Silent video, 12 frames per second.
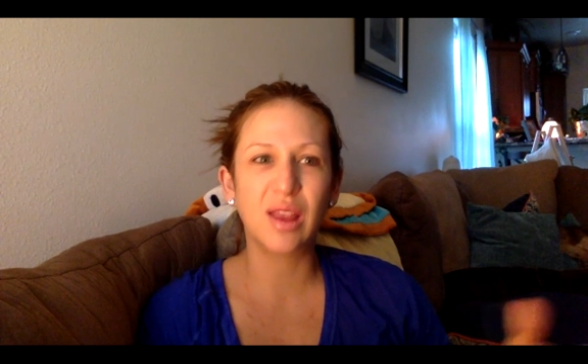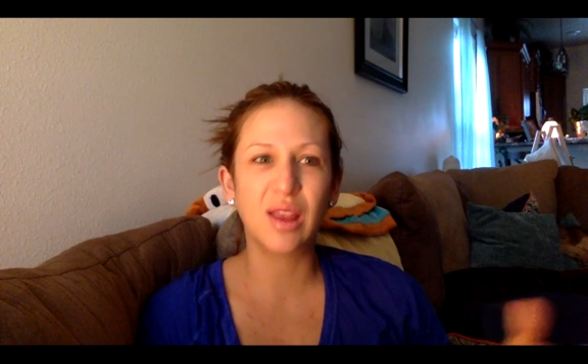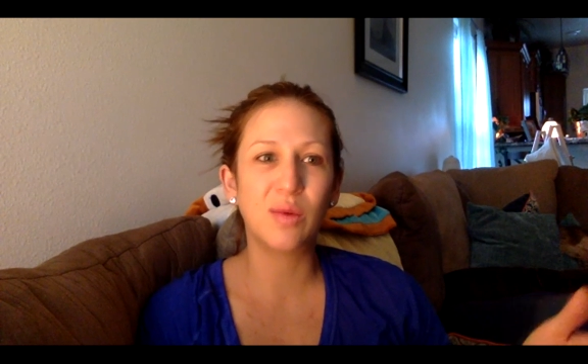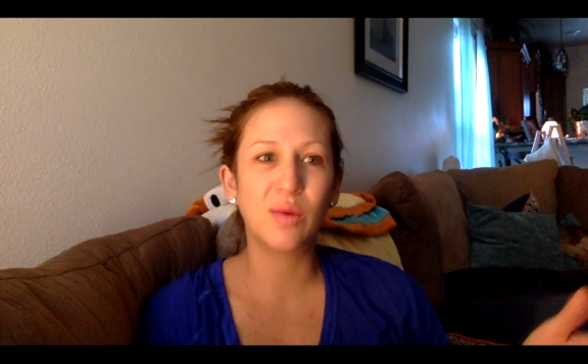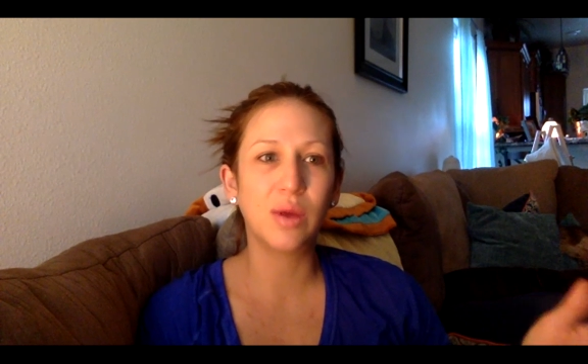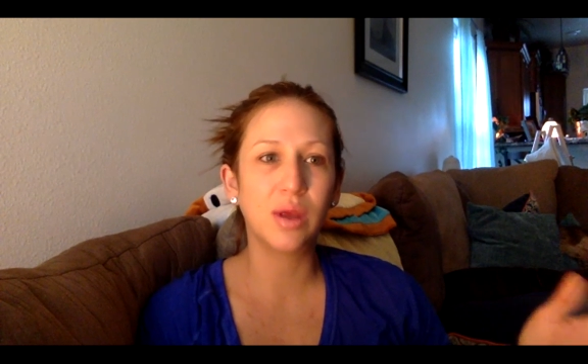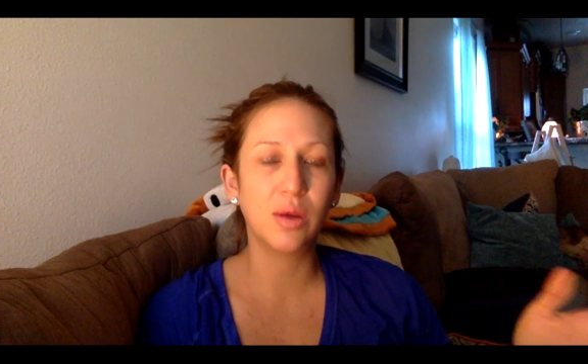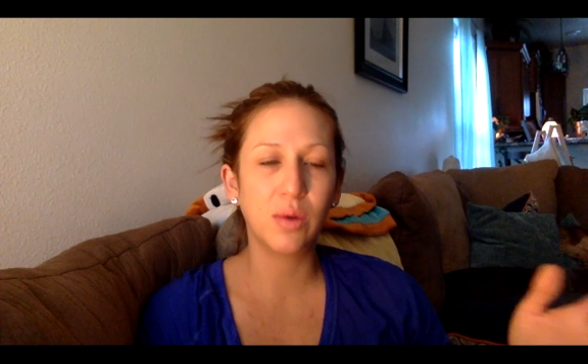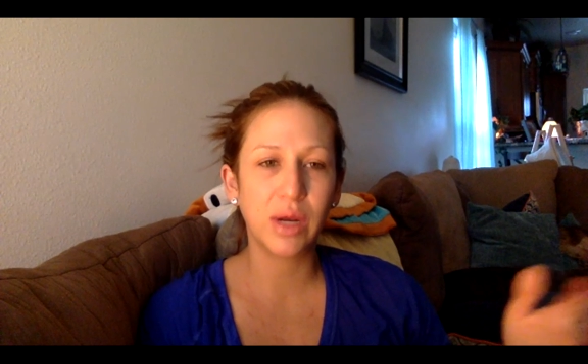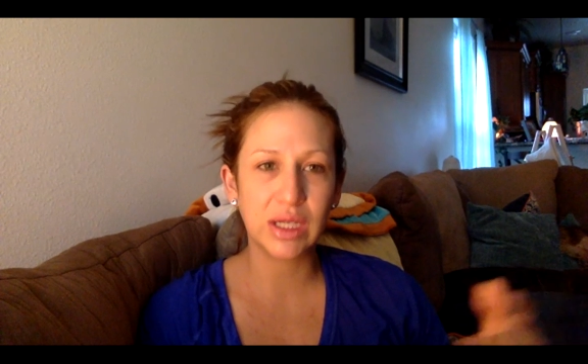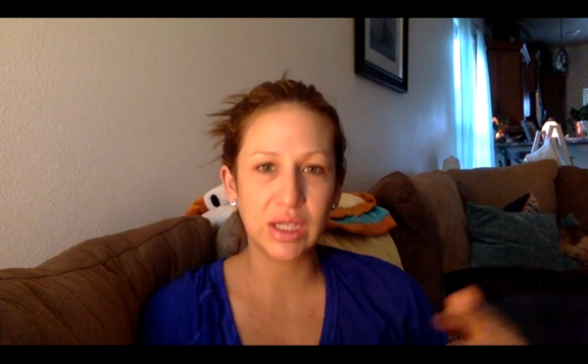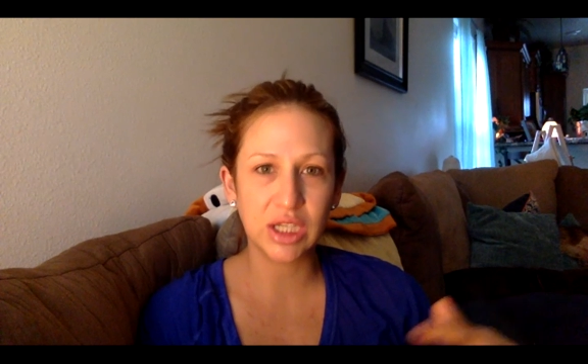and they really
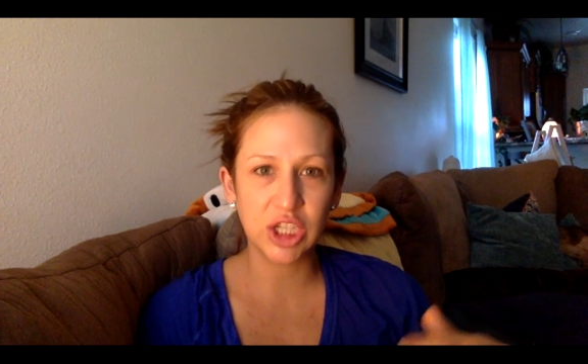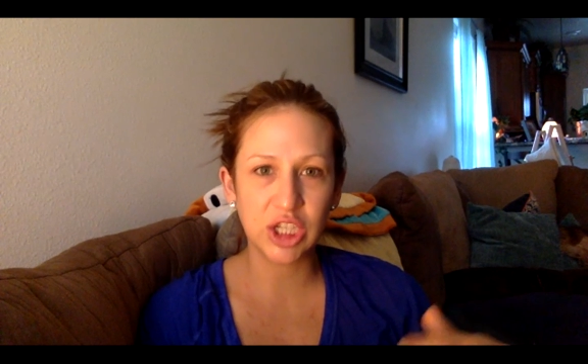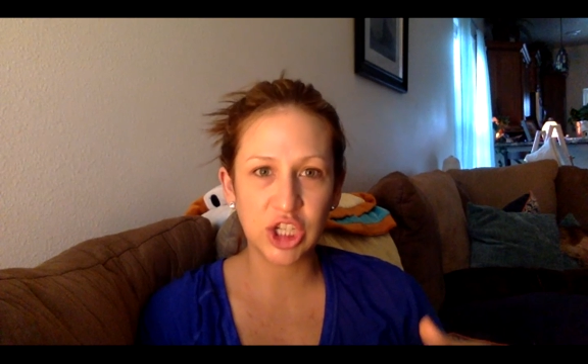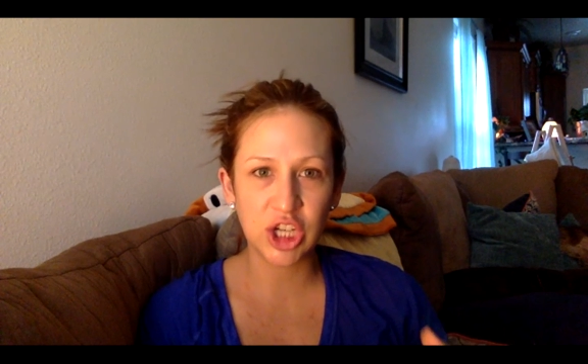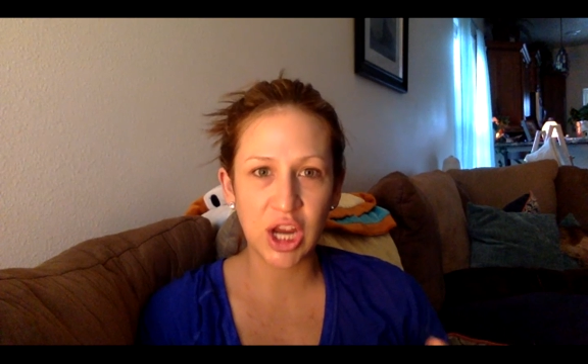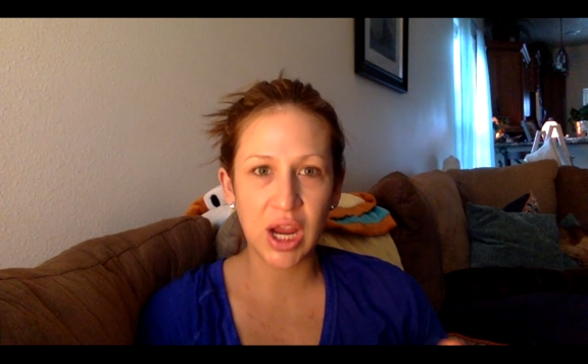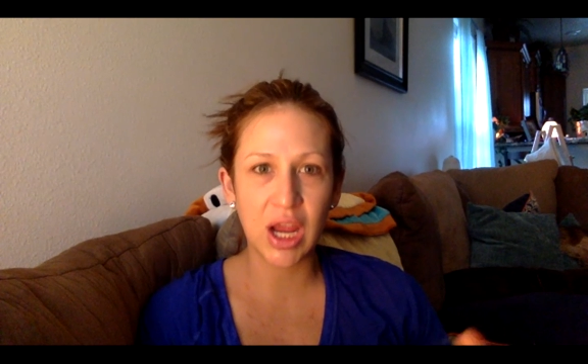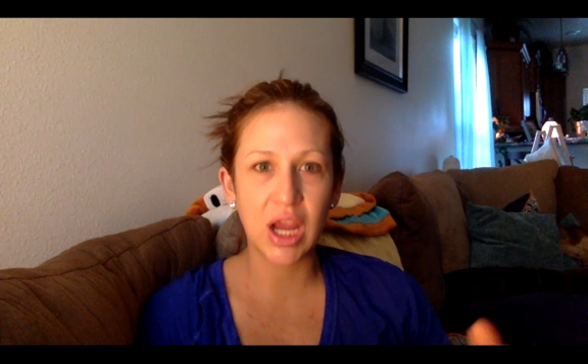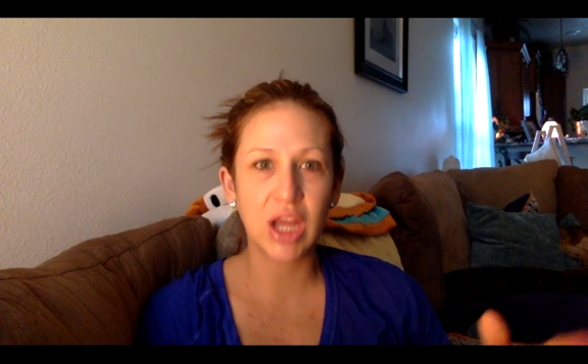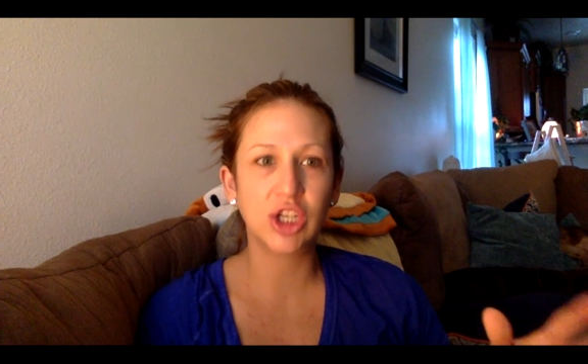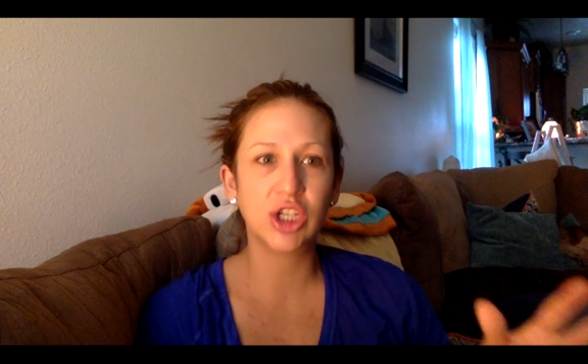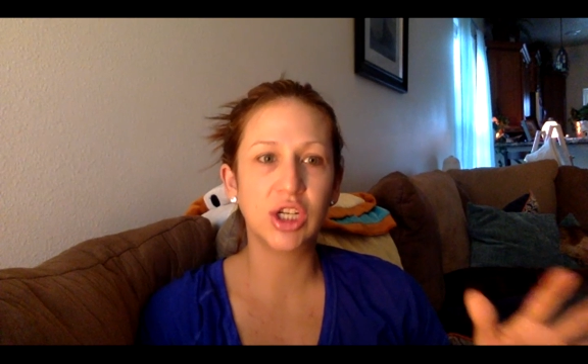wanted to
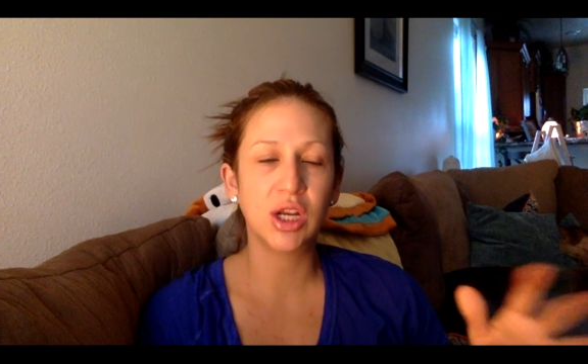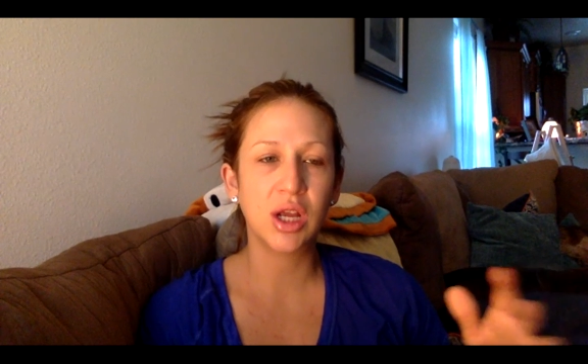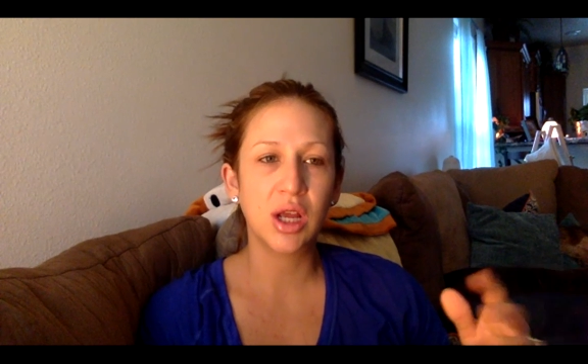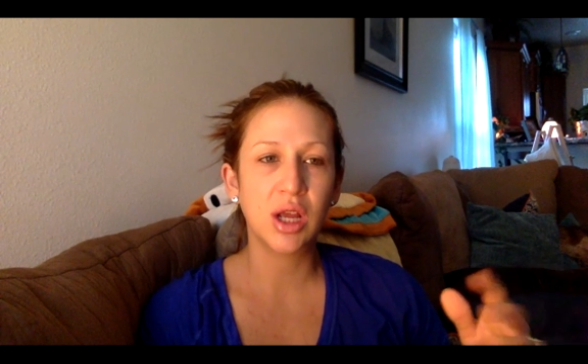change